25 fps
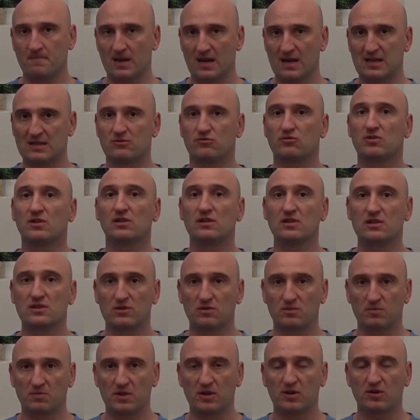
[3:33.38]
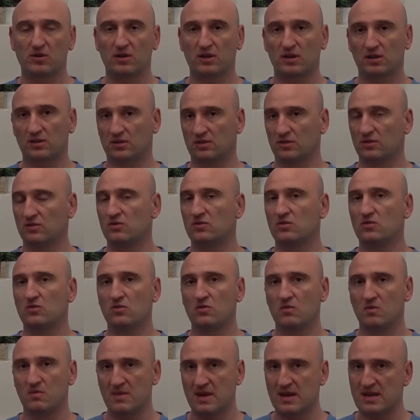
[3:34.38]
is really superior to
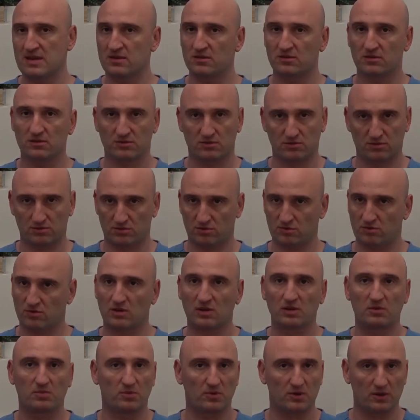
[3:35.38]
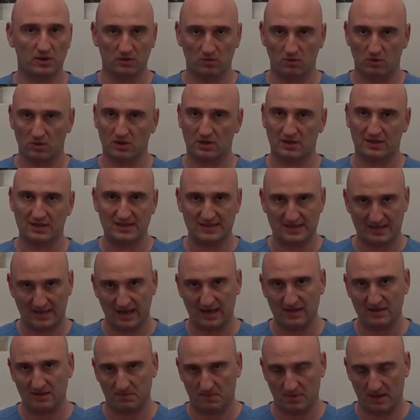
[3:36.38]
manual trigger point work
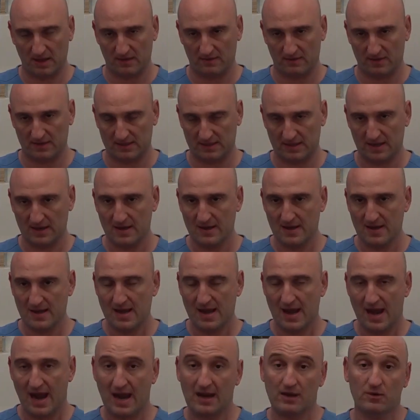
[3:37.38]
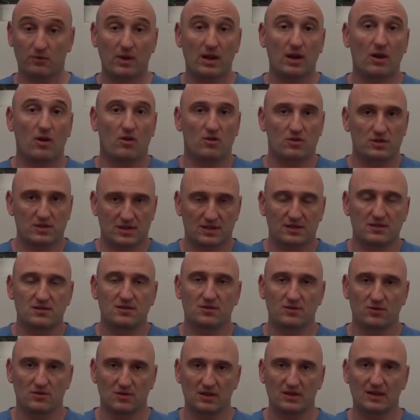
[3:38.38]
inside the pelvis. And we also
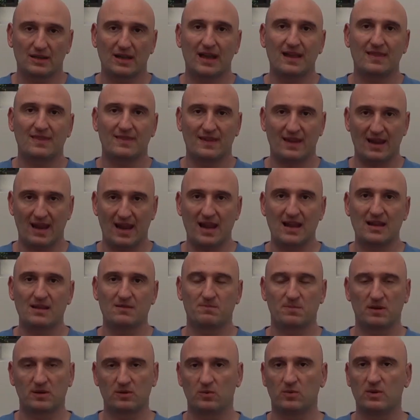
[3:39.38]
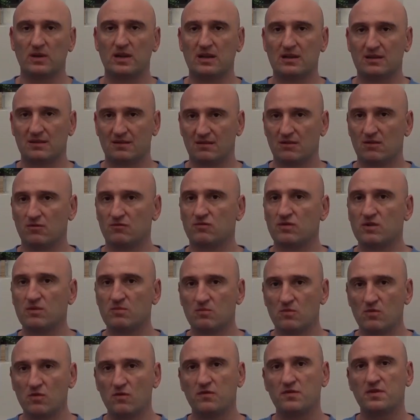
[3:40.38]
do it at the end, but we
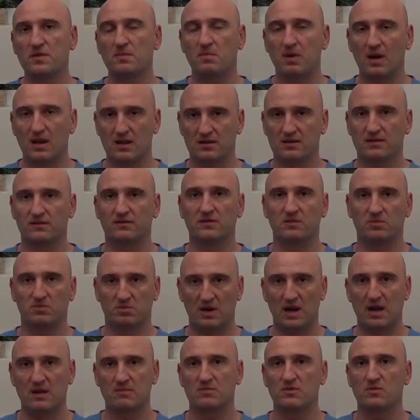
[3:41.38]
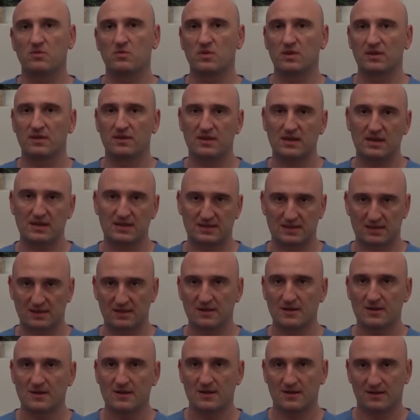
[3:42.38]
remove the bulk of the problem with
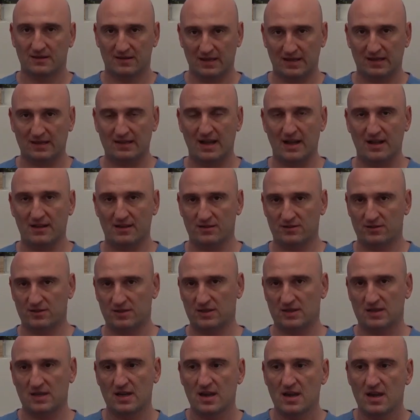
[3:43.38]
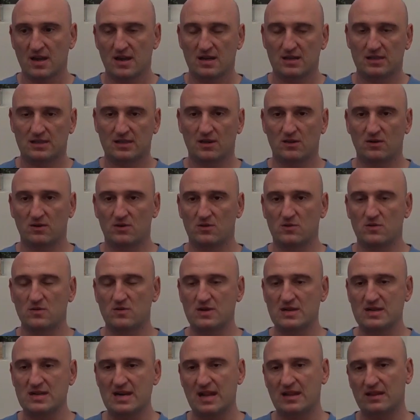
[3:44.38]
these technologies. So
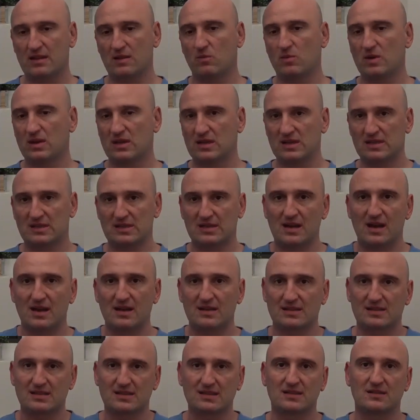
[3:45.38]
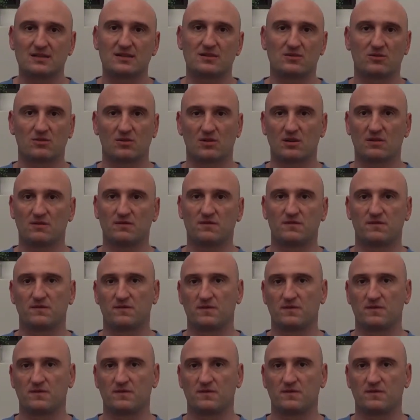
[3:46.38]
now that we discussed sort of